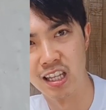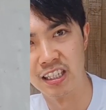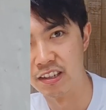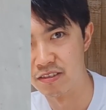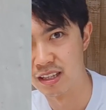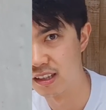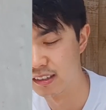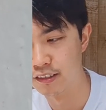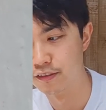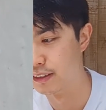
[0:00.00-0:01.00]
There was a lot
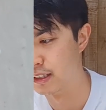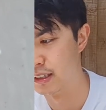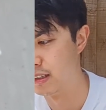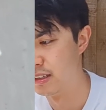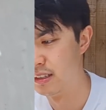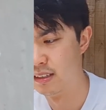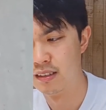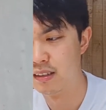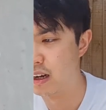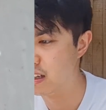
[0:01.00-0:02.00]
of I don't know if